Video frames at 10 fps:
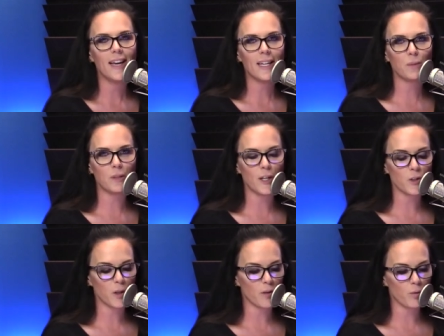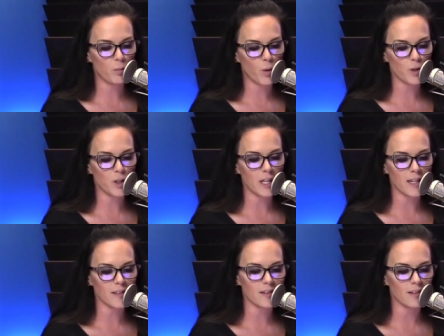is potentially of
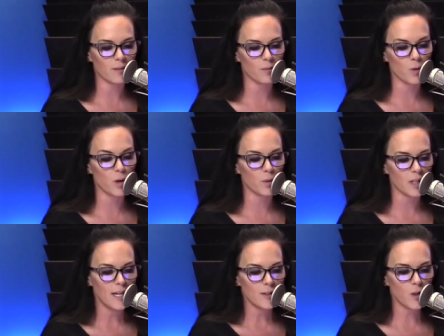Portuguese root.